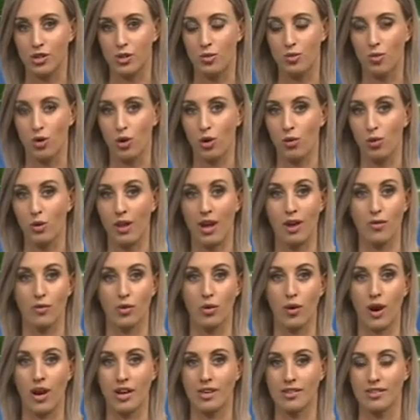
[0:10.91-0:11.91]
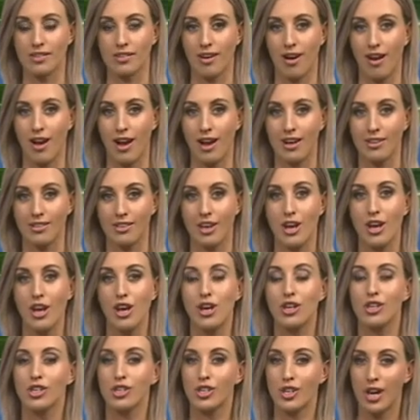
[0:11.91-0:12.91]
Tomorrow we'll have grey skies,
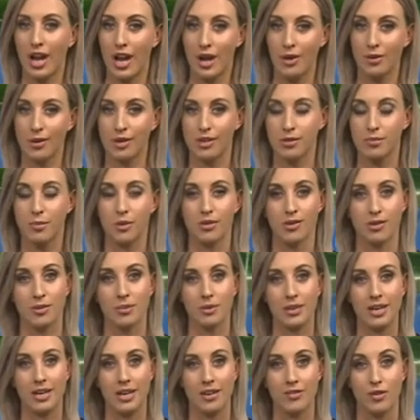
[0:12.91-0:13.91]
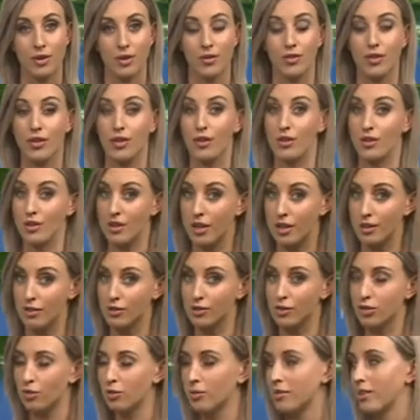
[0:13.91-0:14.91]
showers, possibly even a few
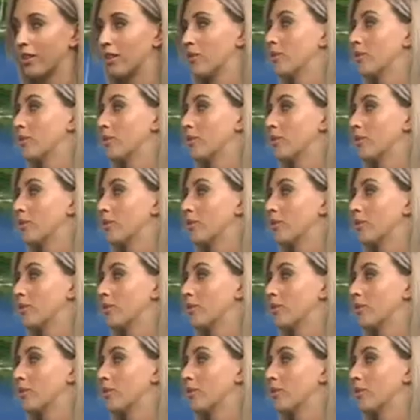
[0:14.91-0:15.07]
thunderstorms.